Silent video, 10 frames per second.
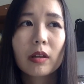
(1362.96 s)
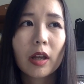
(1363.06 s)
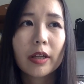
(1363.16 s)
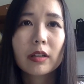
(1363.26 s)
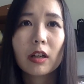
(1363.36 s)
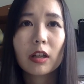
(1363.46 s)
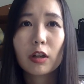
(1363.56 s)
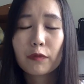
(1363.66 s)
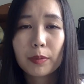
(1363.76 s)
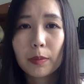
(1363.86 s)
Like, a
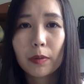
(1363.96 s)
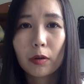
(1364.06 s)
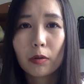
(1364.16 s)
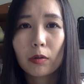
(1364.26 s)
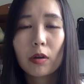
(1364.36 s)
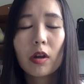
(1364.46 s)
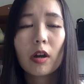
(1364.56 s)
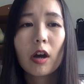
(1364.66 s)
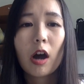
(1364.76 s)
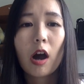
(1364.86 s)
lot of people
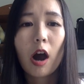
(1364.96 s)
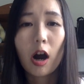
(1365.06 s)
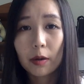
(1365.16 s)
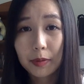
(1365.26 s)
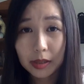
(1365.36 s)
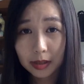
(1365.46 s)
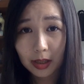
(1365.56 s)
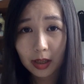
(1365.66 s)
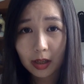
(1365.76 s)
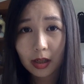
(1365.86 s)
are
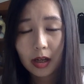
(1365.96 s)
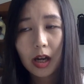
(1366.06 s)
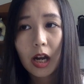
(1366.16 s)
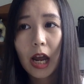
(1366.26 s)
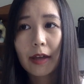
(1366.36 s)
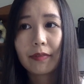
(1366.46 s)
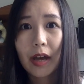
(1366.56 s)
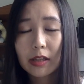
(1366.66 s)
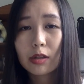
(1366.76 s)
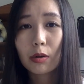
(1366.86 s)
busy, and
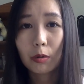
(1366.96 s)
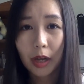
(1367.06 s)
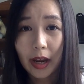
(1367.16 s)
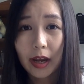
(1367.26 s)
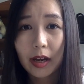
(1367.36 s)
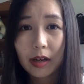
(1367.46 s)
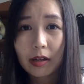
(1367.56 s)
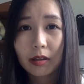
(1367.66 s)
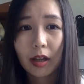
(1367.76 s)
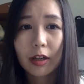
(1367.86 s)
that's
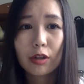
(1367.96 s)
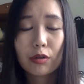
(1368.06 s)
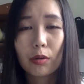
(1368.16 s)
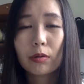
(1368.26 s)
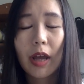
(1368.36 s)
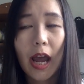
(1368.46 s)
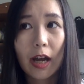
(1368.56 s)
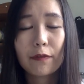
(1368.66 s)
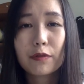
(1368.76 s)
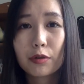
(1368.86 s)
okay. Like, you don't
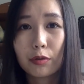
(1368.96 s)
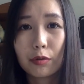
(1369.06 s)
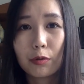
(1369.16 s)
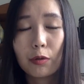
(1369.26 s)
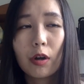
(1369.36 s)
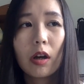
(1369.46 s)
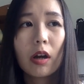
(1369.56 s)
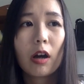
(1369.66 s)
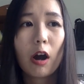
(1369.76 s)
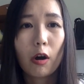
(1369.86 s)
have to
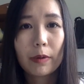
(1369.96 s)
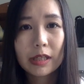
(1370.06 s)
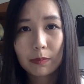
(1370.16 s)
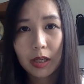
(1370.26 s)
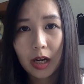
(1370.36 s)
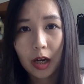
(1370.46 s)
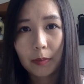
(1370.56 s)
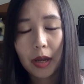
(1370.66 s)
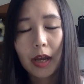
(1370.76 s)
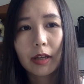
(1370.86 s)
always meet
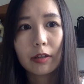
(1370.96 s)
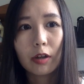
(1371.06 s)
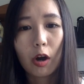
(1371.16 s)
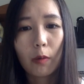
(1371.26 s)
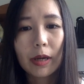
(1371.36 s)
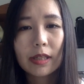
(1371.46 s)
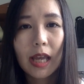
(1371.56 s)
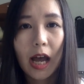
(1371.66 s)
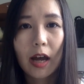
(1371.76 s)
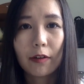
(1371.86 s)
up and always
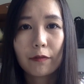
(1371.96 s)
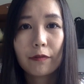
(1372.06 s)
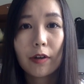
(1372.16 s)
have